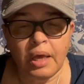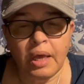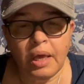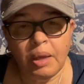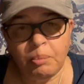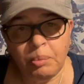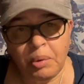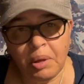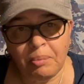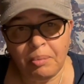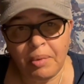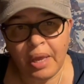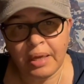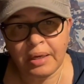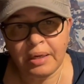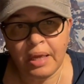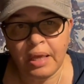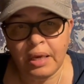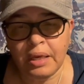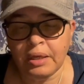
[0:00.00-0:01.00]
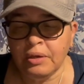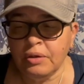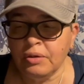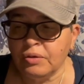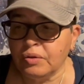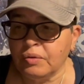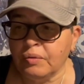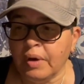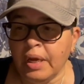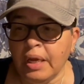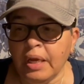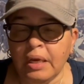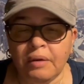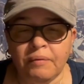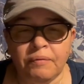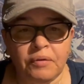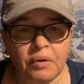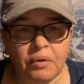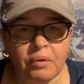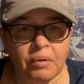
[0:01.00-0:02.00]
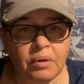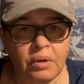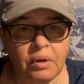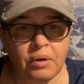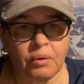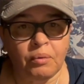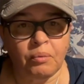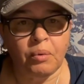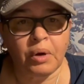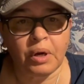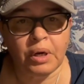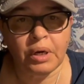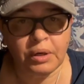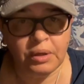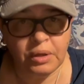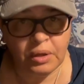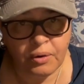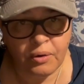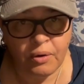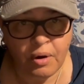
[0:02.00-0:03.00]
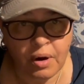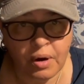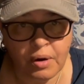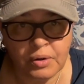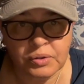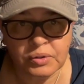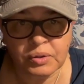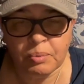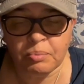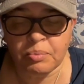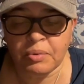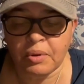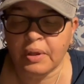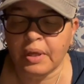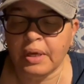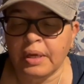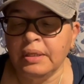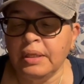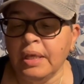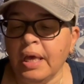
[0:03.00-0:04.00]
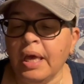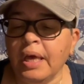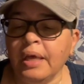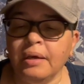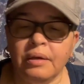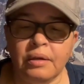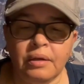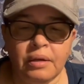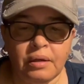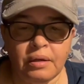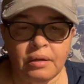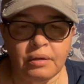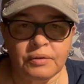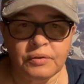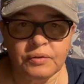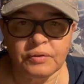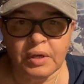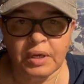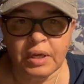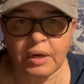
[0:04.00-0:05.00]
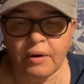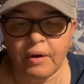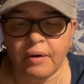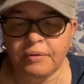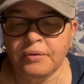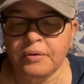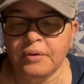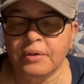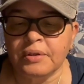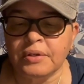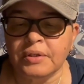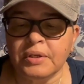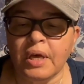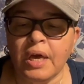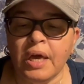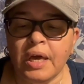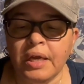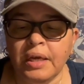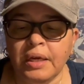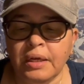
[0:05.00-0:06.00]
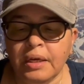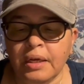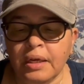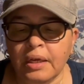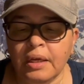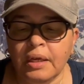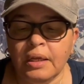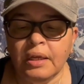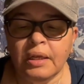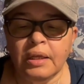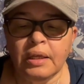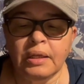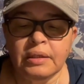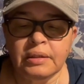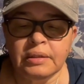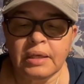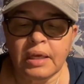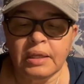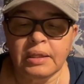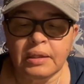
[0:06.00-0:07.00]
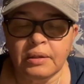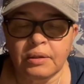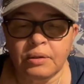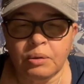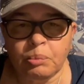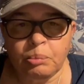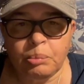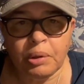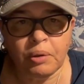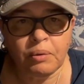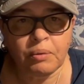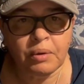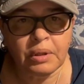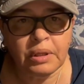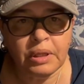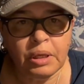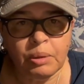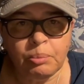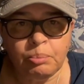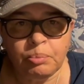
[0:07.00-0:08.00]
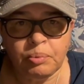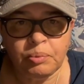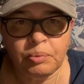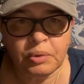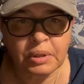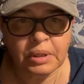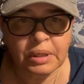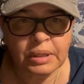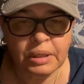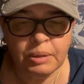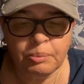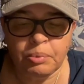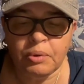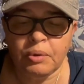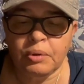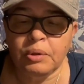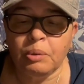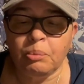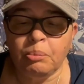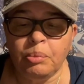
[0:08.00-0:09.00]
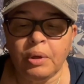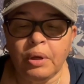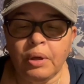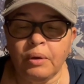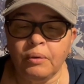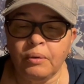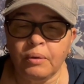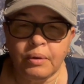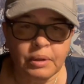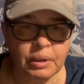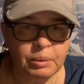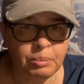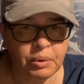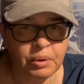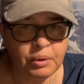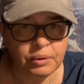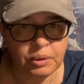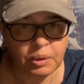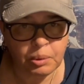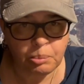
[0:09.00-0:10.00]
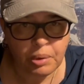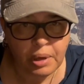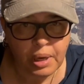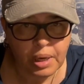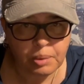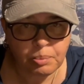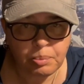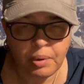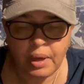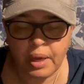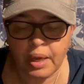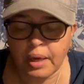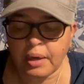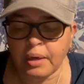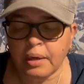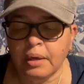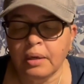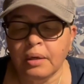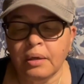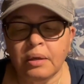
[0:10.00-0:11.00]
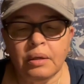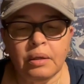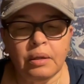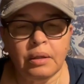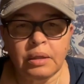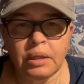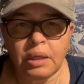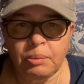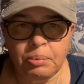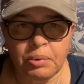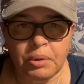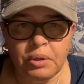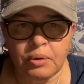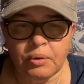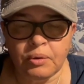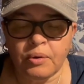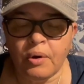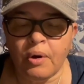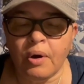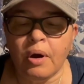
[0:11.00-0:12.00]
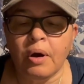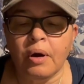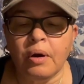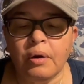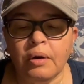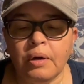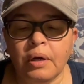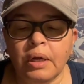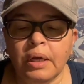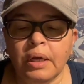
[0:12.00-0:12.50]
And being magnetic is great if you're, working on your car or something like that. Stick it off to the side. It's got the little belt clip. You can clip it on your belt or clip it on your backpack. Keep it in your car.